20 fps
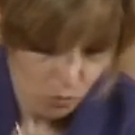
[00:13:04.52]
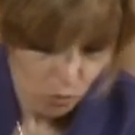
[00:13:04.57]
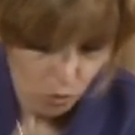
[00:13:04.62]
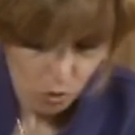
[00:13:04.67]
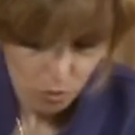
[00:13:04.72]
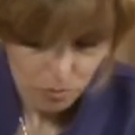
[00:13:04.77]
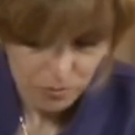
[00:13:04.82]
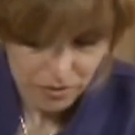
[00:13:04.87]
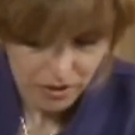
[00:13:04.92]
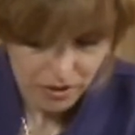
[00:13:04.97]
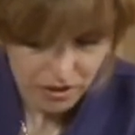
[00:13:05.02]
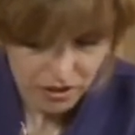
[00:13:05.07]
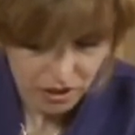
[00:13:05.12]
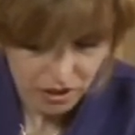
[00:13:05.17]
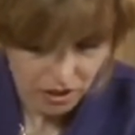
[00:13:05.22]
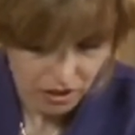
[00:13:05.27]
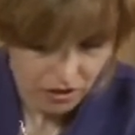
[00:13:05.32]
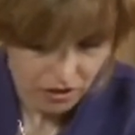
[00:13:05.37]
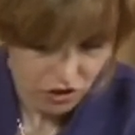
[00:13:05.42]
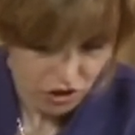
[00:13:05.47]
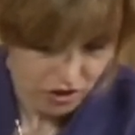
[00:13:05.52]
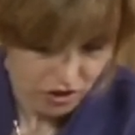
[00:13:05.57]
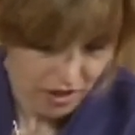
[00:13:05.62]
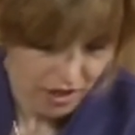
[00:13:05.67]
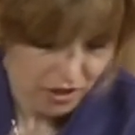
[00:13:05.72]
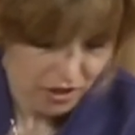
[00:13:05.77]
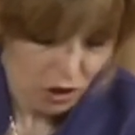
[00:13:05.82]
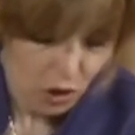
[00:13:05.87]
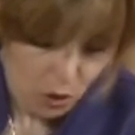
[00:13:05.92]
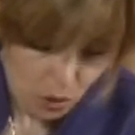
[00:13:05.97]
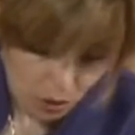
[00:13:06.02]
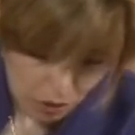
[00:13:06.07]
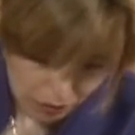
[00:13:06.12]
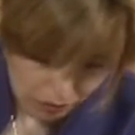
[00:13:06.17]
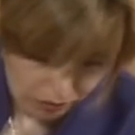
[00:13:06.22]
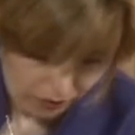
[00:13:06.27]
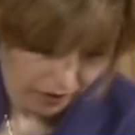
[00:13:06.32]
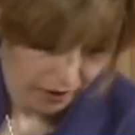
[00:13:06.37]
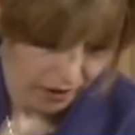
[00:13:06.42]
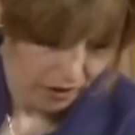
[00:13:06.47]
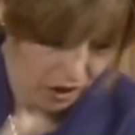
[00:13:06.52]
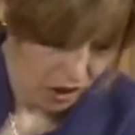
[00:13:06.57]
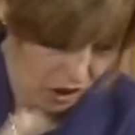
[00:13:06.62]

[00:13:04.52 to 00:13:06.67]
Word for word: warm to the touch, and that's a good thing.